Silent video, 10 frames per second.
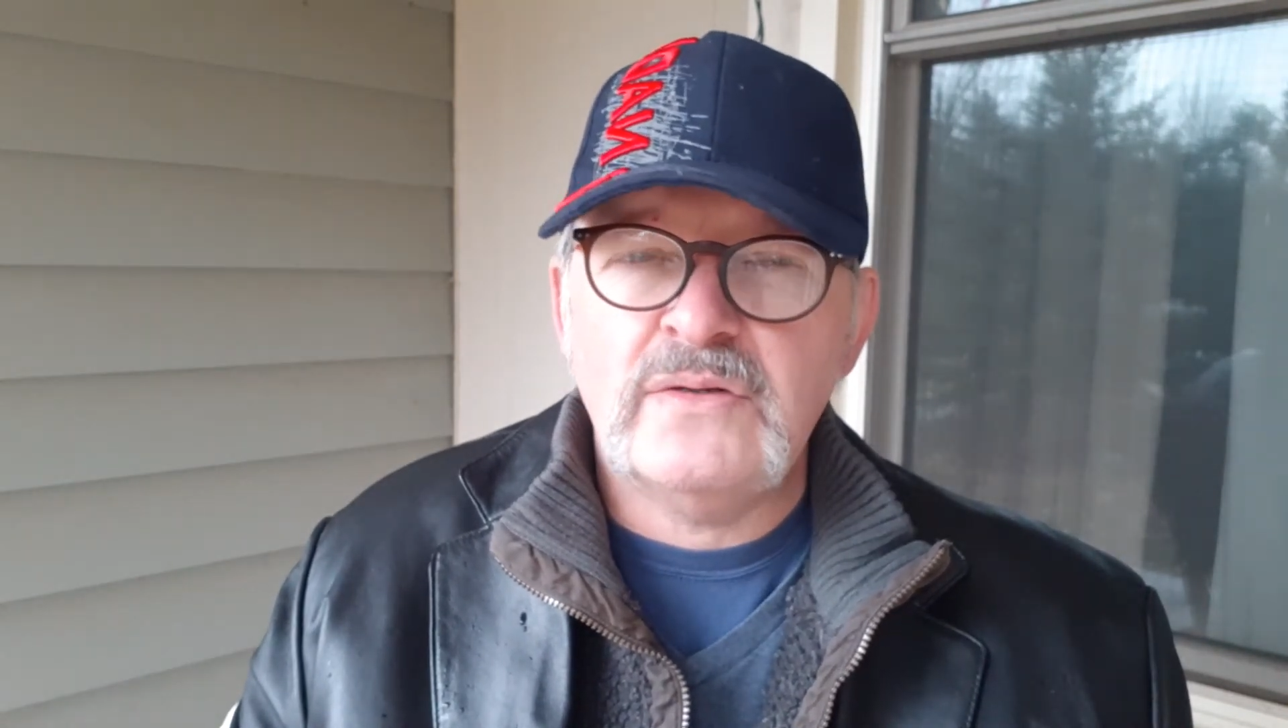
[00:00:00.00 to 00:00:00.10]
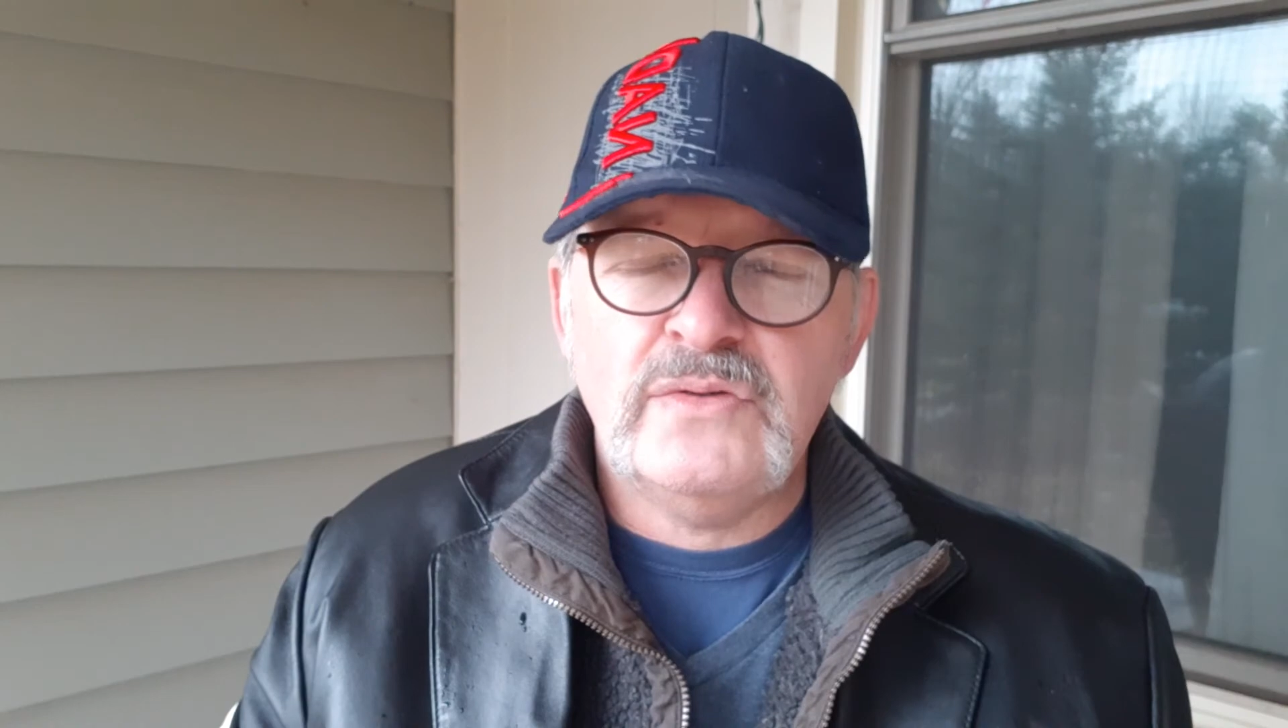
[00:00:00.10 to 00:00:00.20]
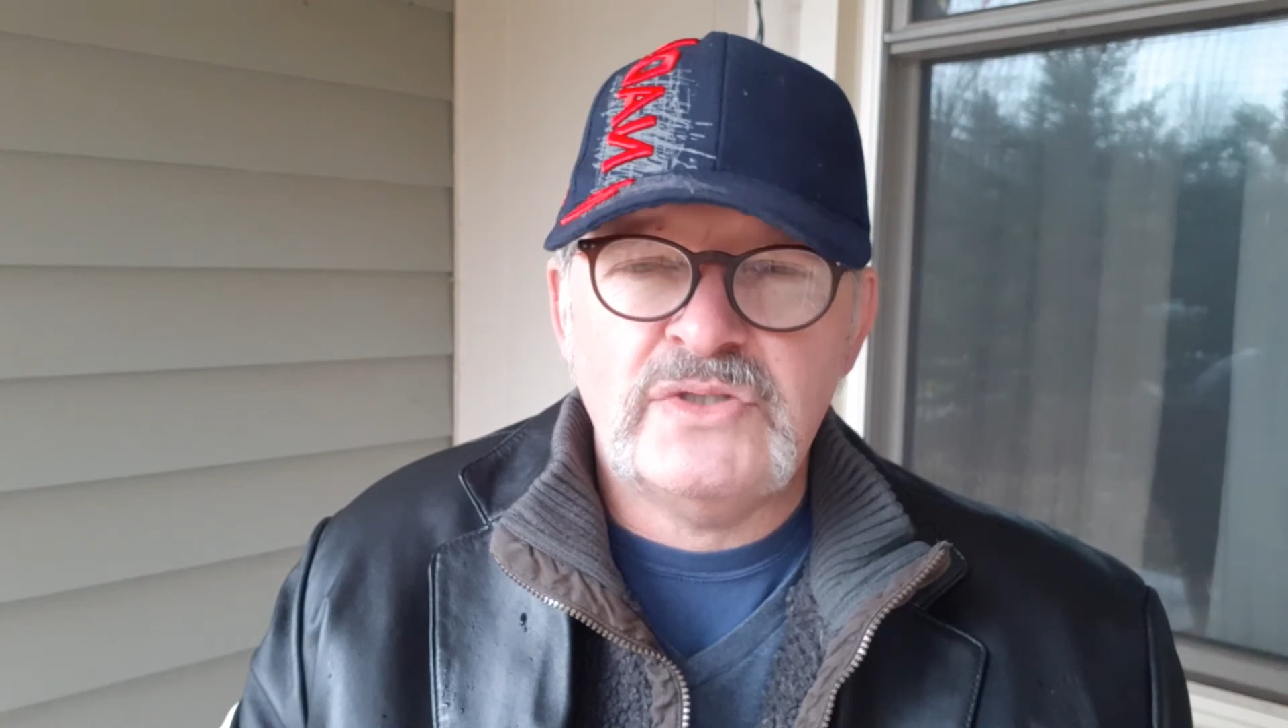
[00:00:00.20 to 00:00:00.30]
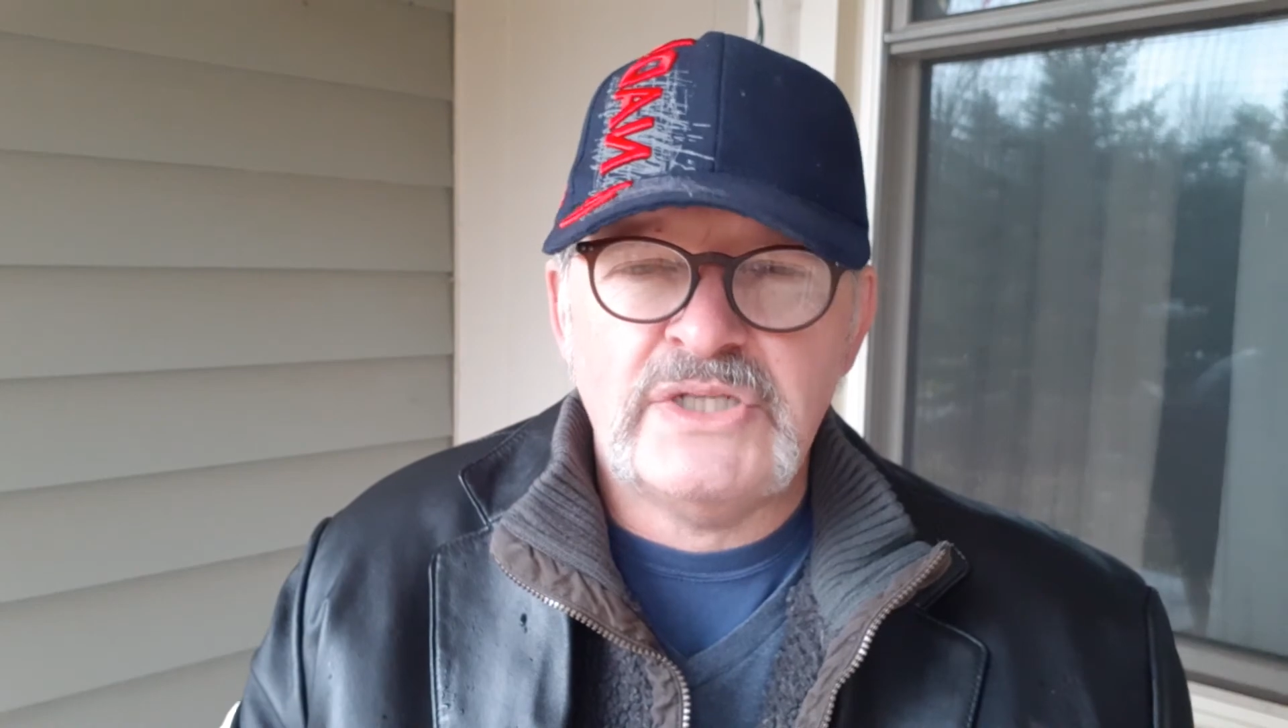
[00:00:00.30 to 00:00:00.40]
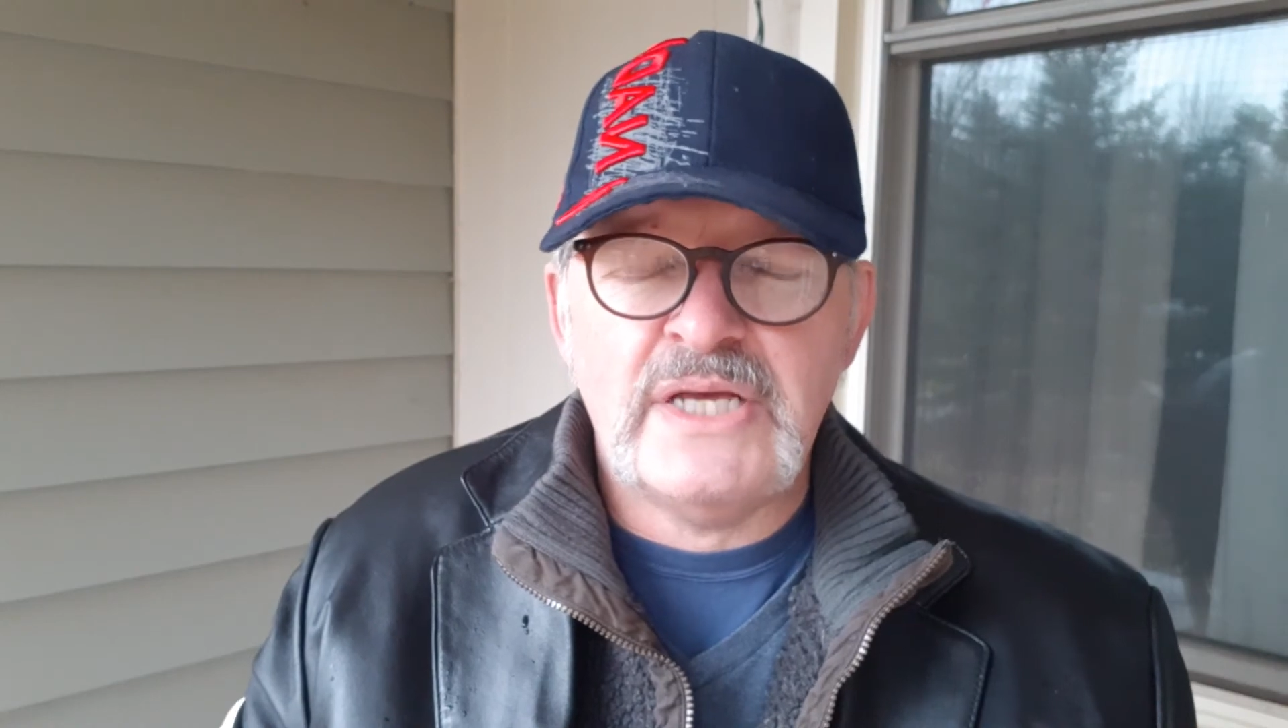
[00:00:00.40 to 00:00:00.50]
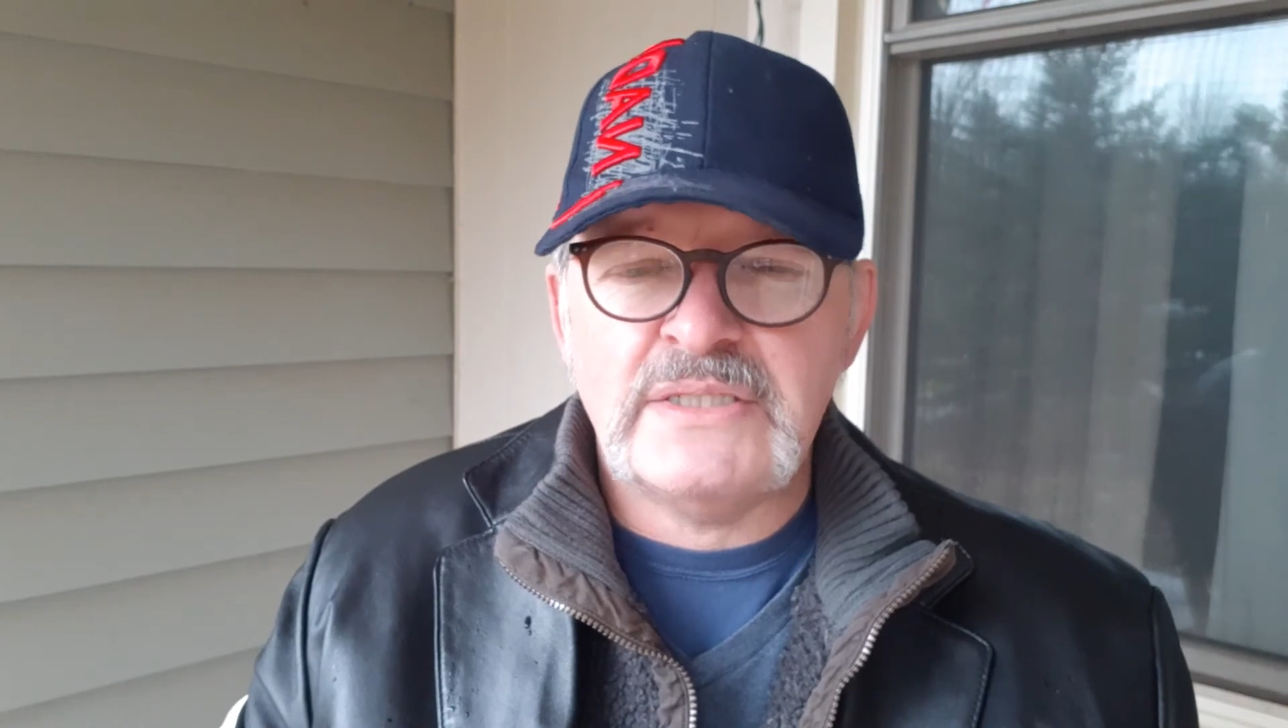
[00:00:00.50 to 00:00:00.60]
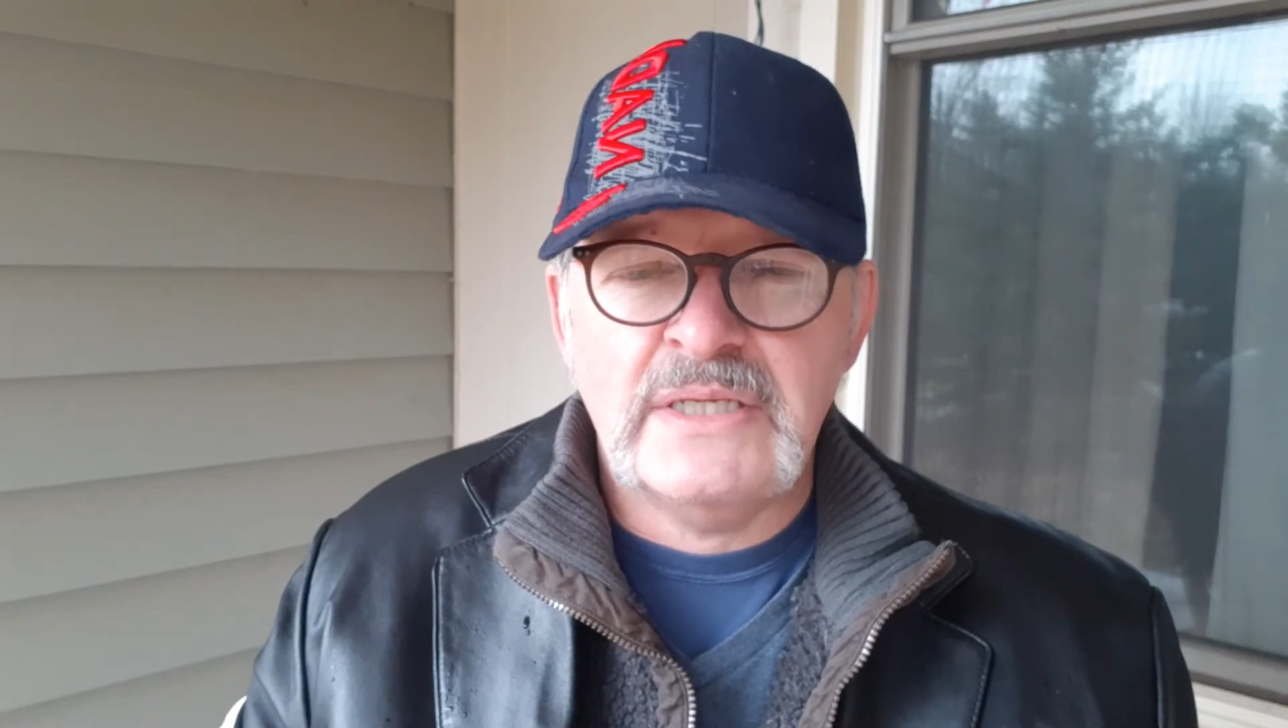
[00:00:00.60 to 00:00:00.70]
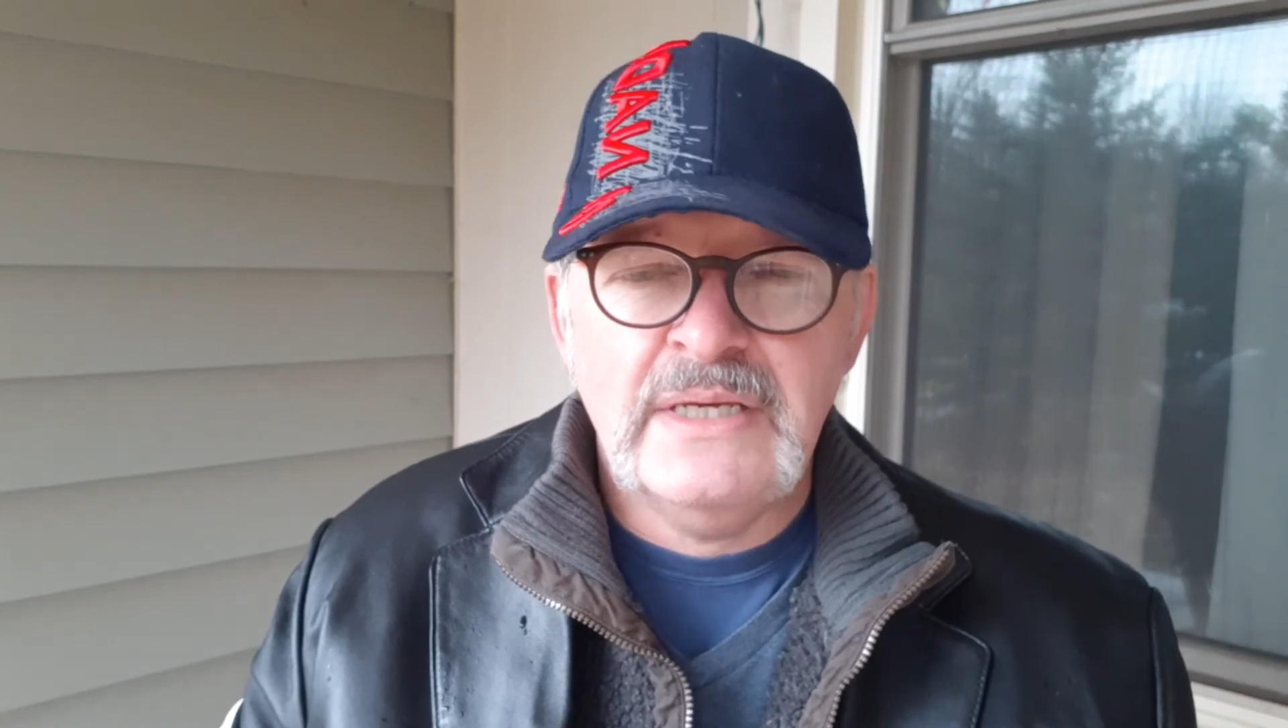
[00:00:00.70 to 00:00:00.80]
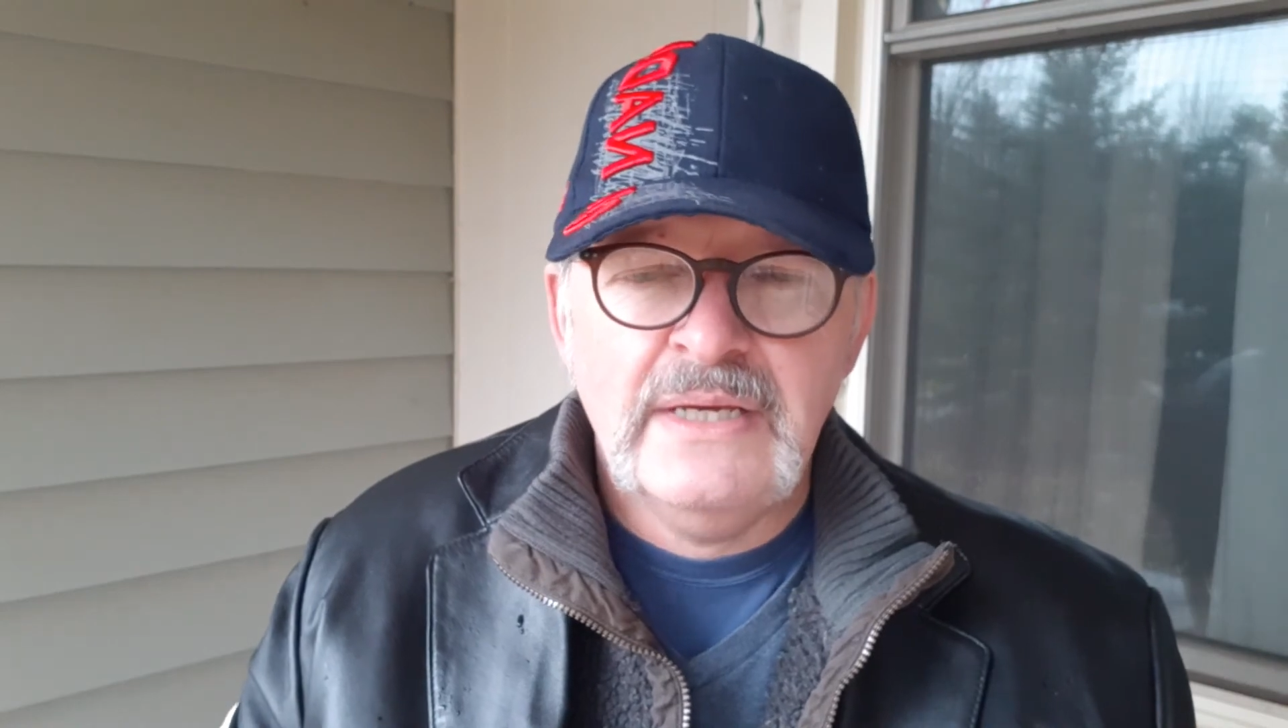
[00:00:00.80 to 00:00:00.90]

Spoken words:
goose chase.